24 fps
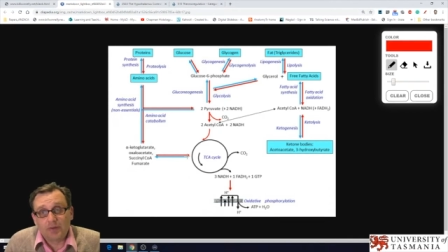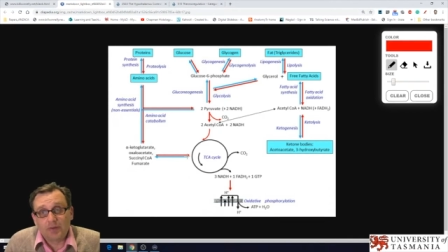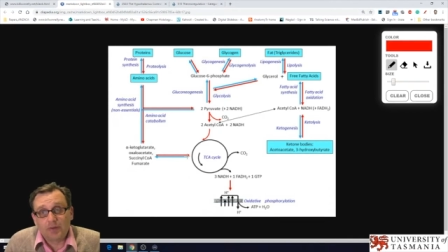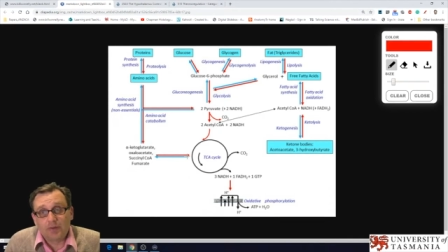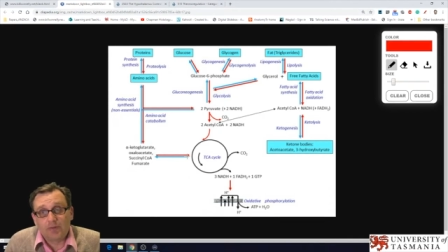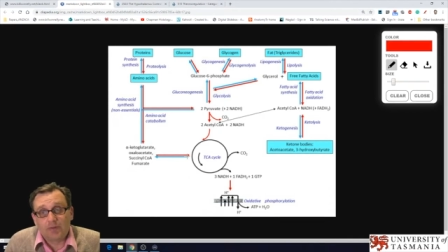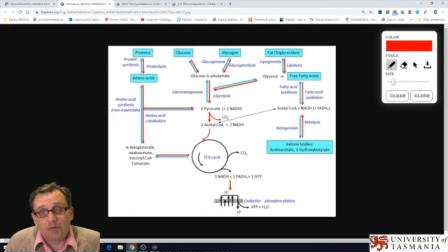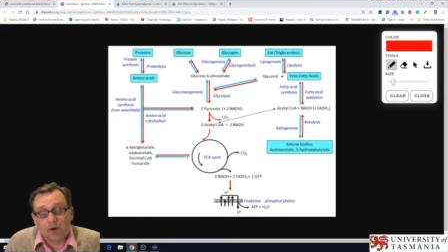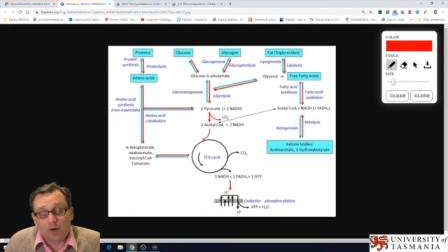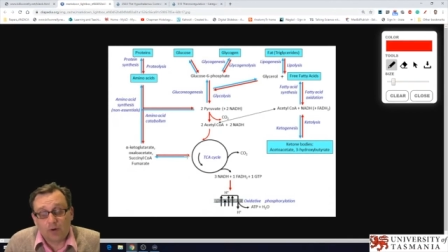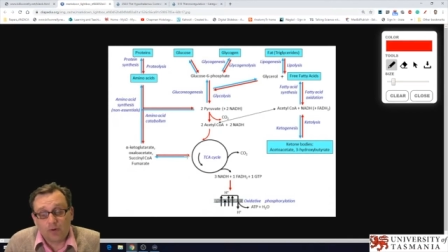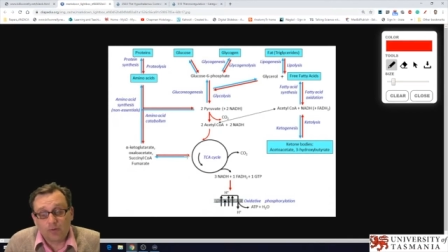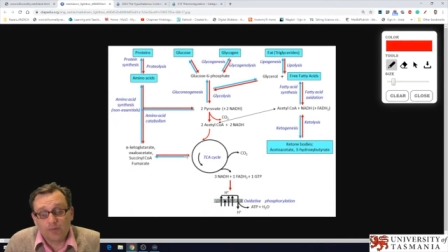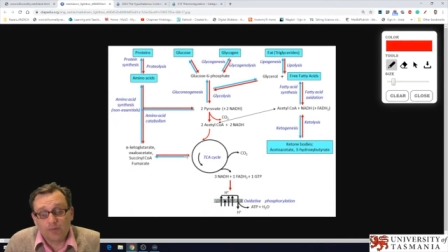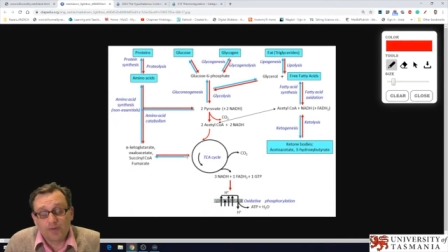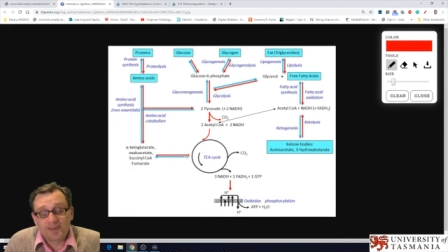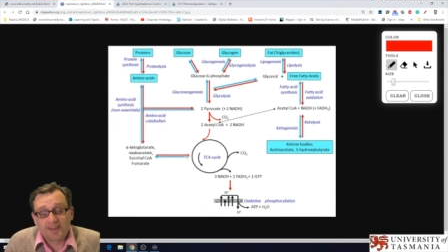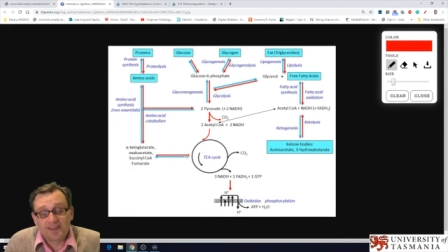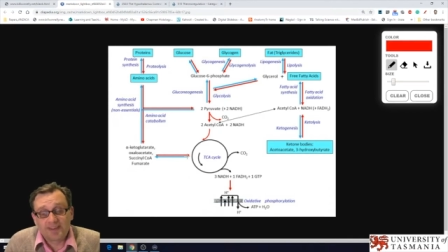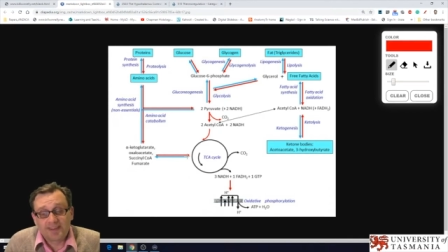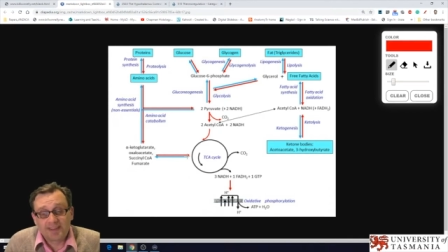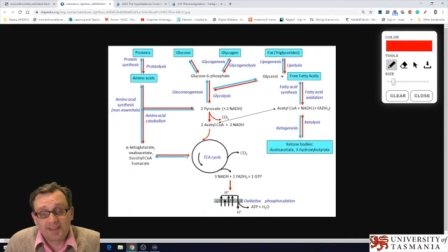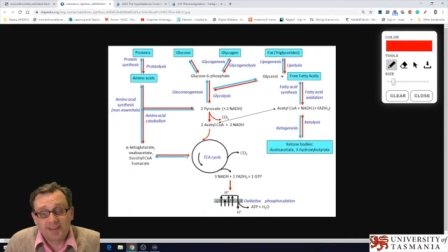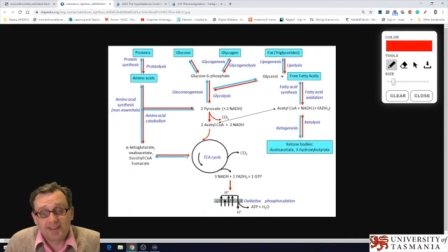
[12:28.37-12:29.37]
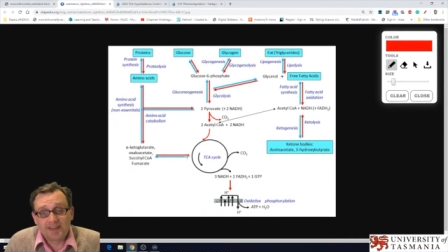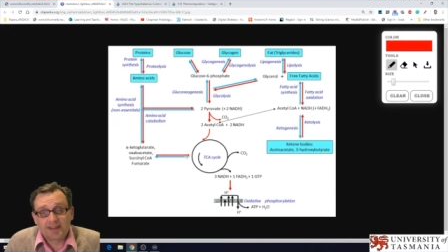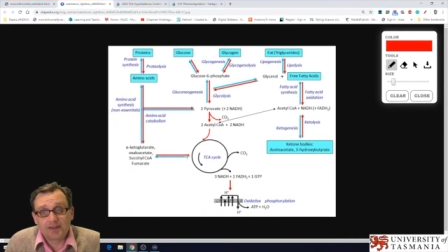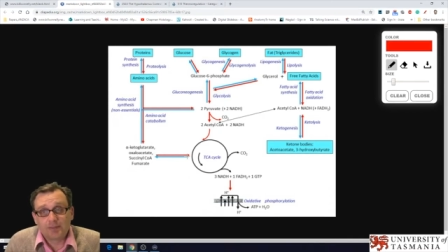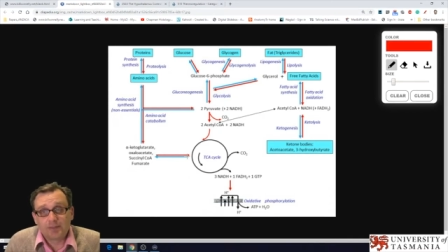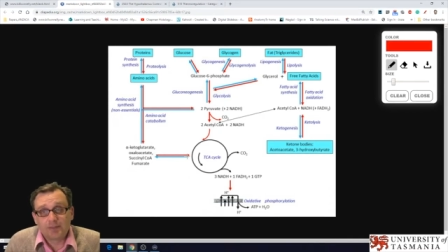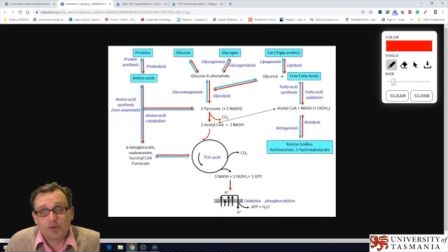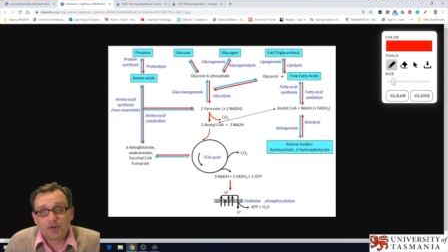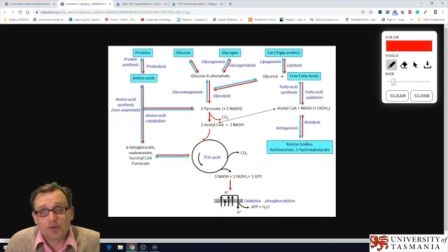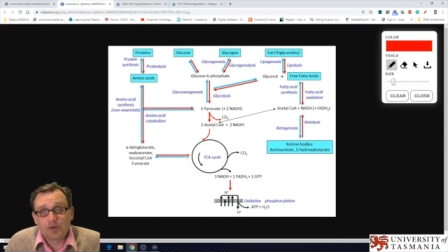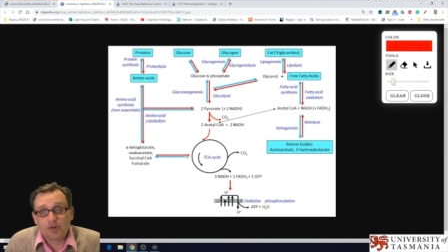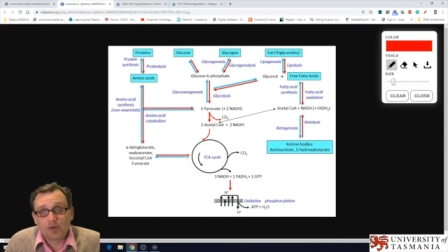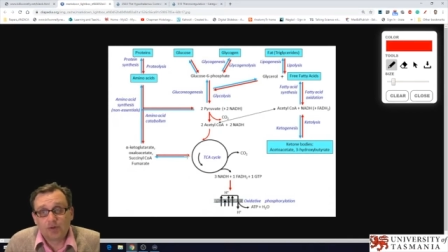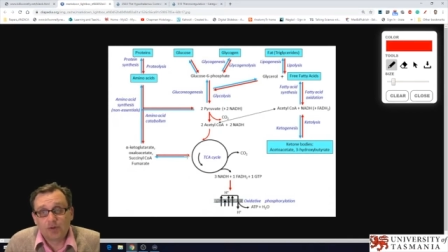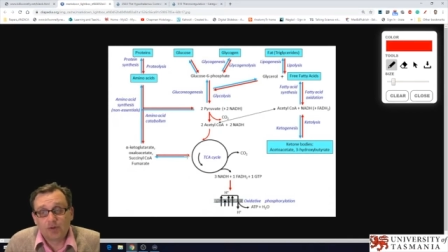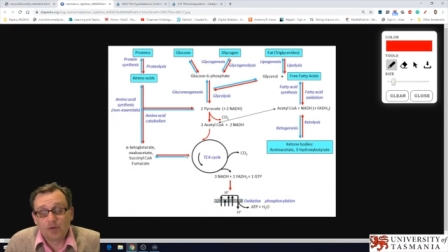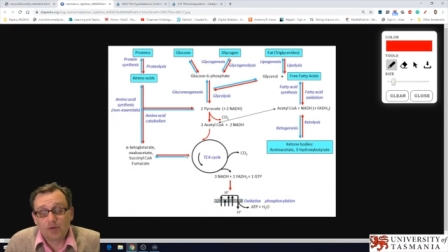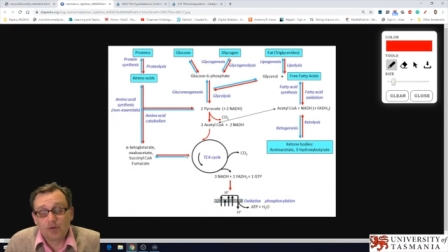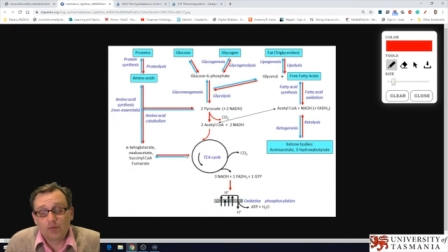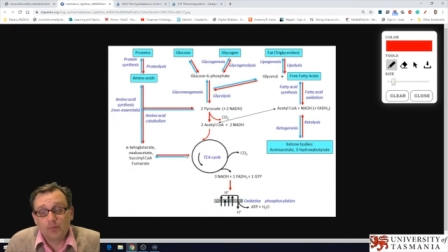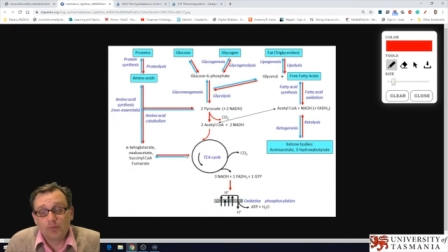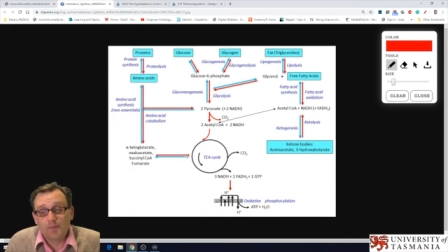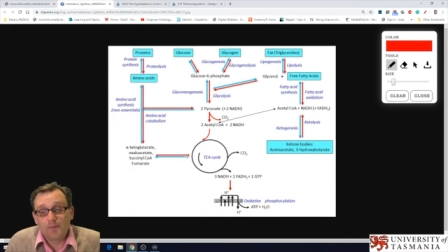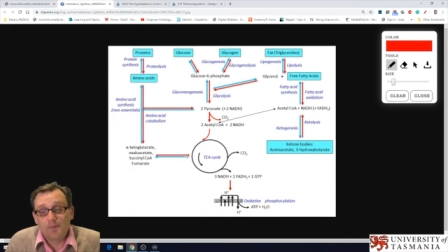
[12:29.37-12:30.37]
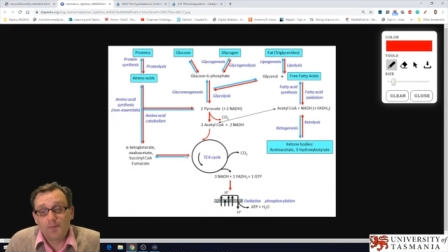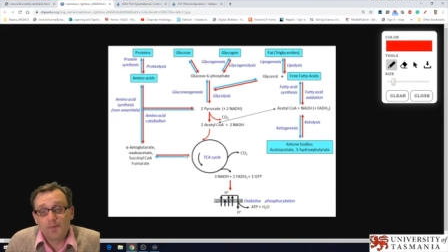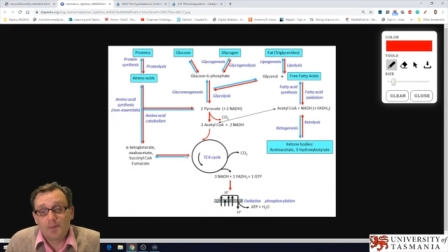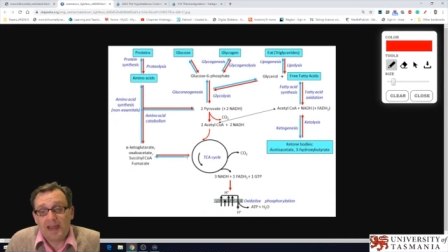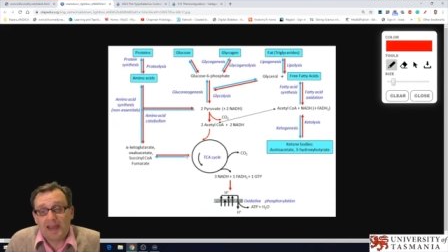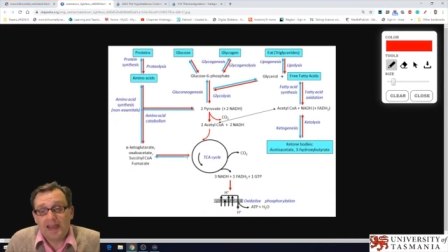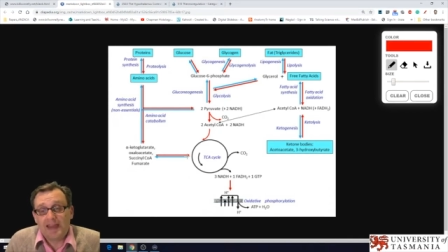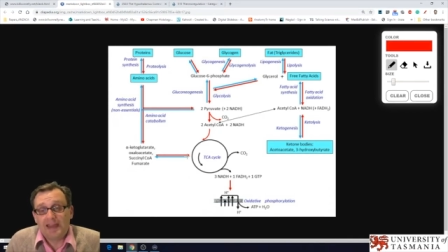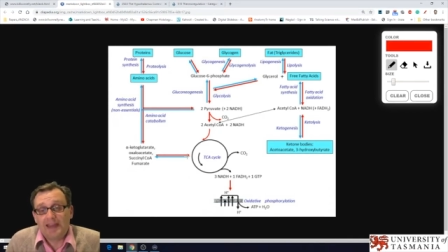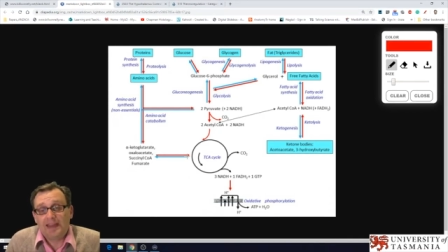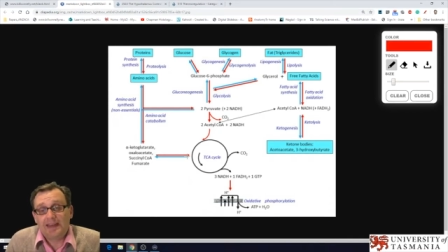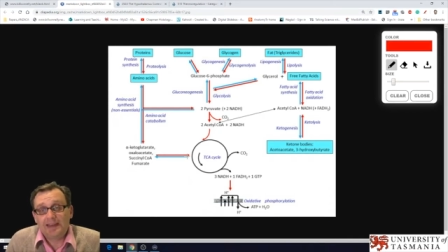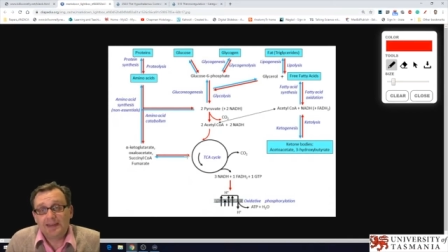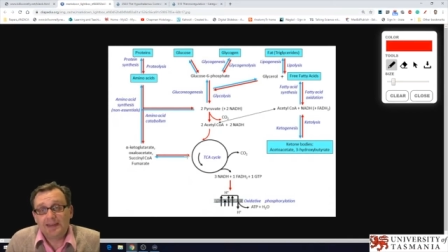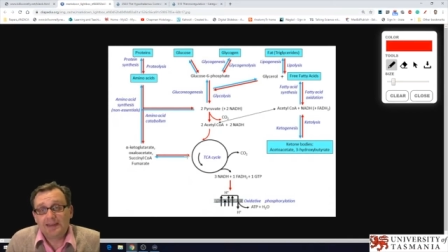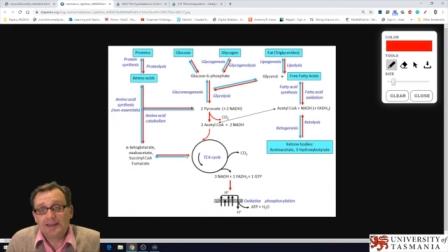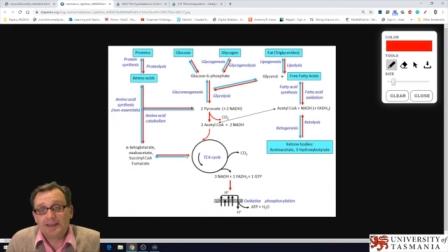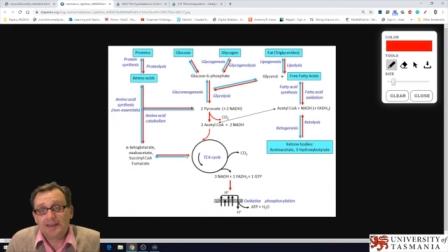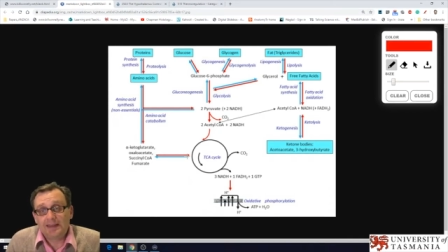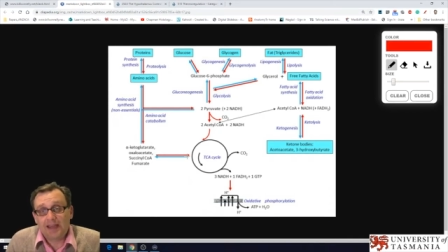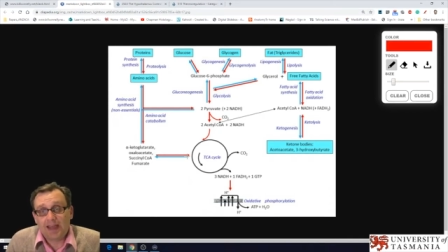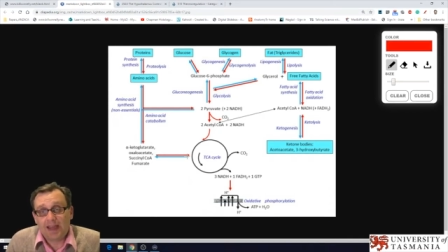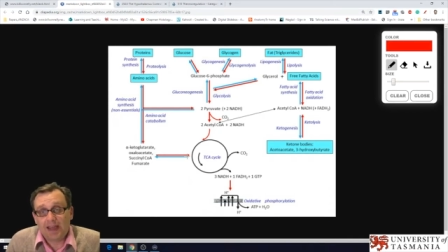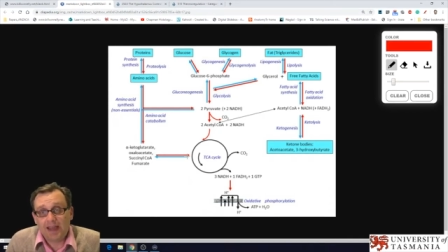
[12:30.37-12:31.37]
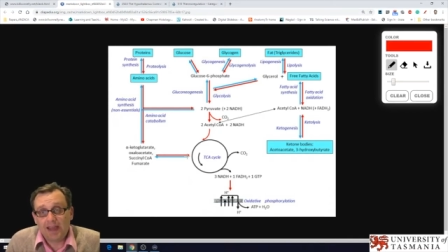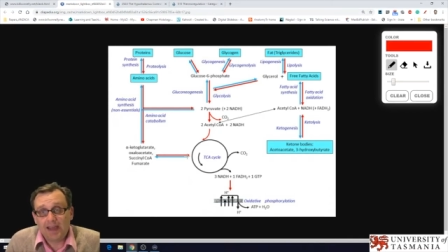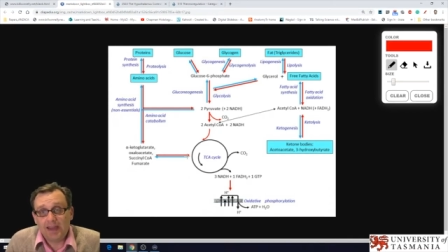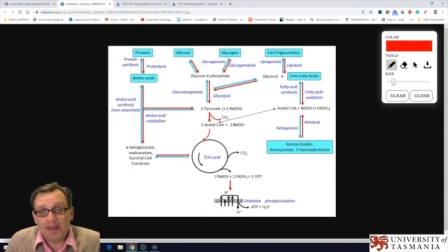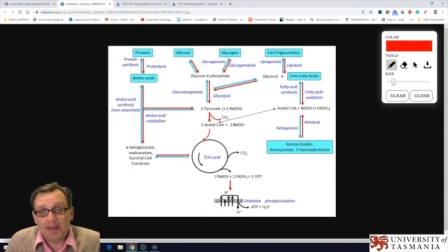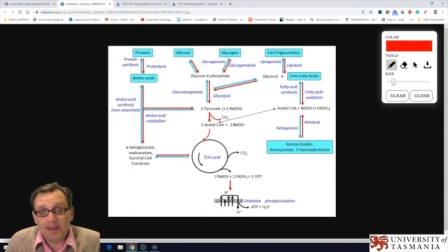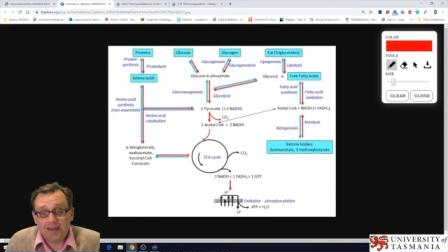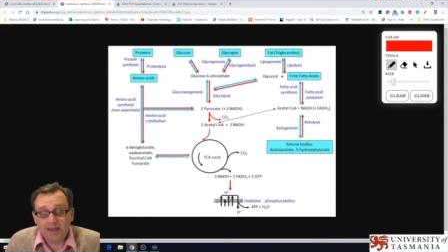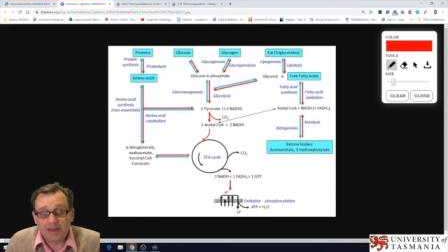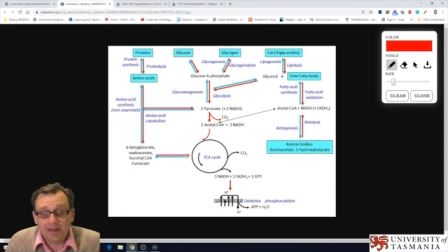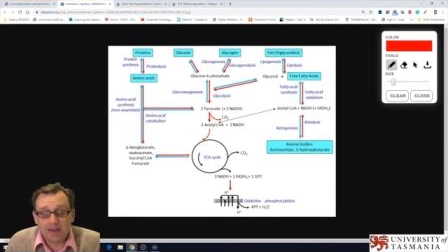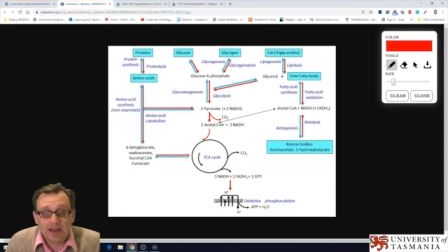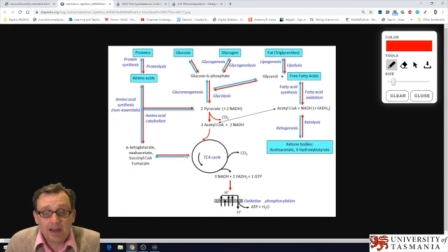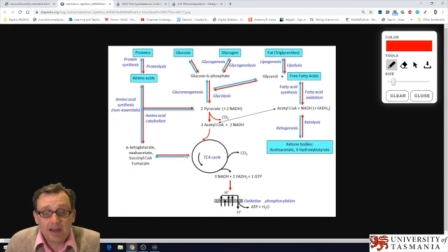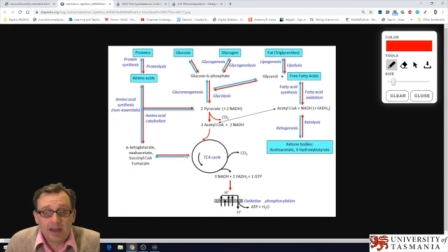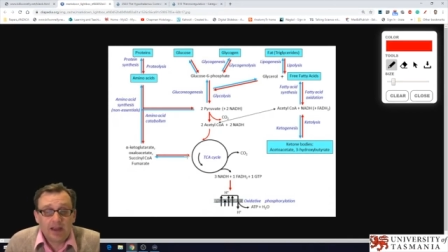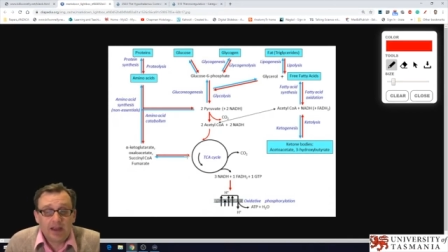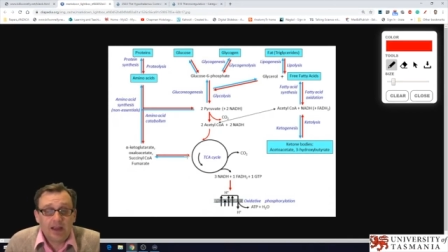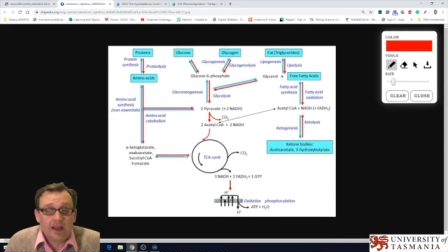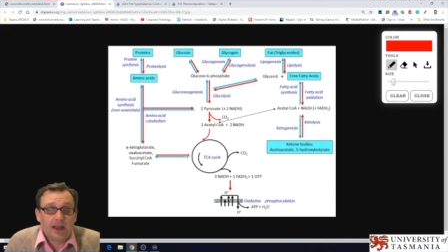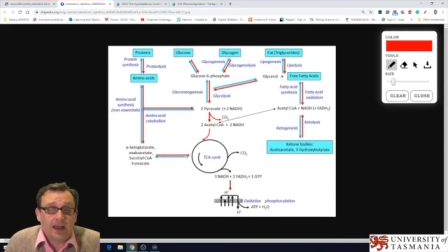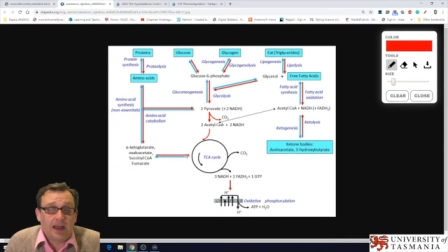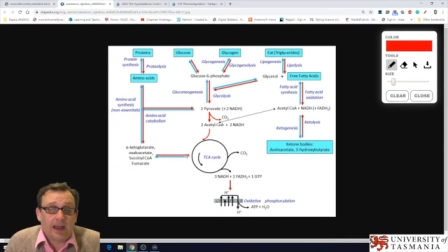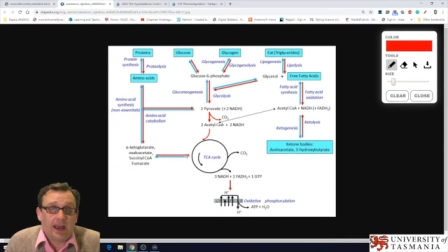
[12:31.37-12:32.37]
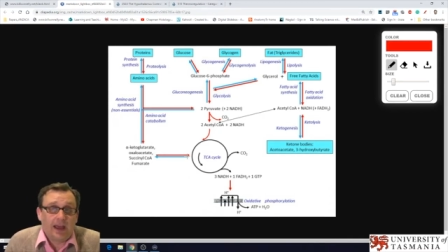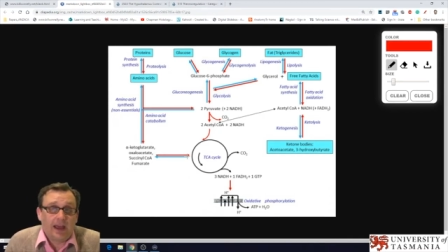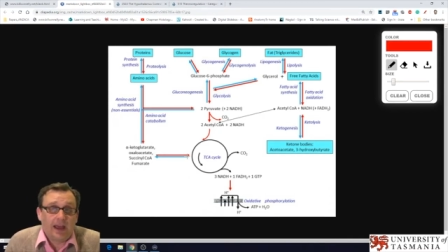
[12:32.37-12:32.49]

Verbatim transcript: needed to evolve a system to maintain